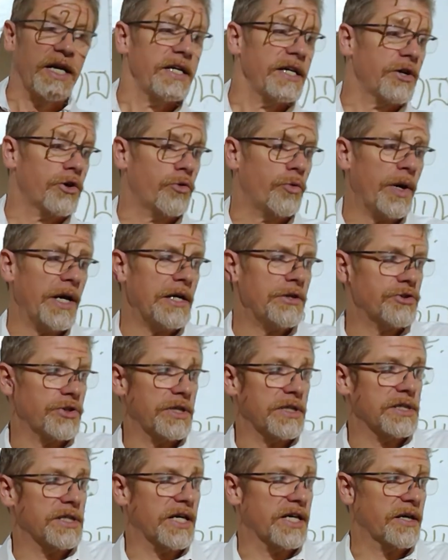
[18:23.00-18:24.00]
An equation
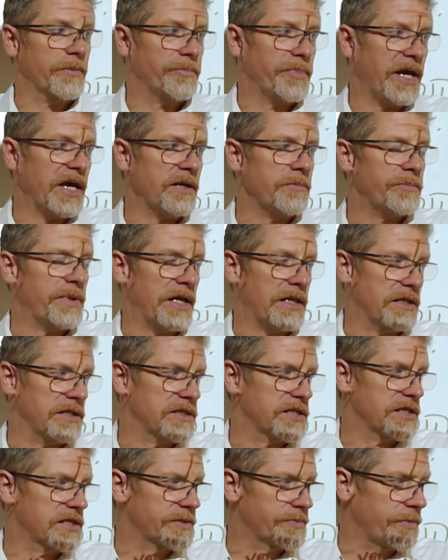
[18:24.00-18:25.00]
is like a pan balance.
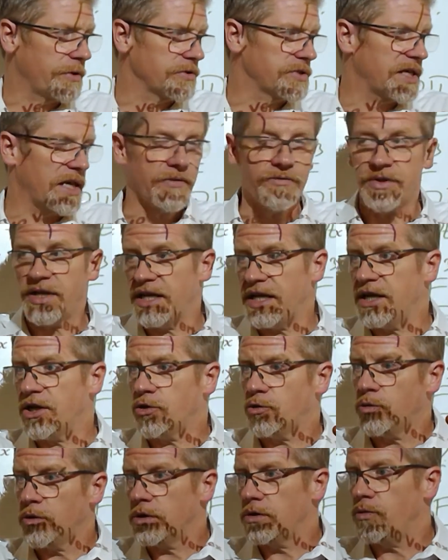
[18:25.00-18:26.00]
It's supposed to have
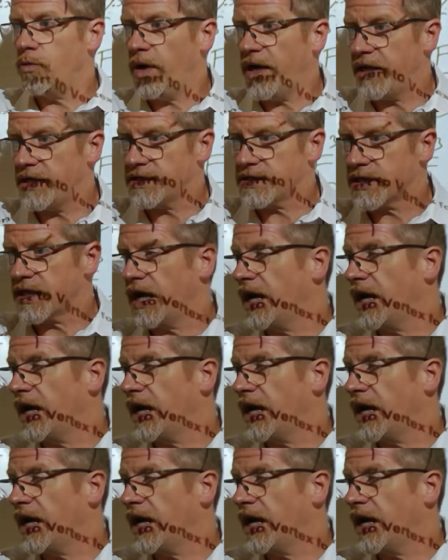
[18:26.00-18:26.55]
equal weights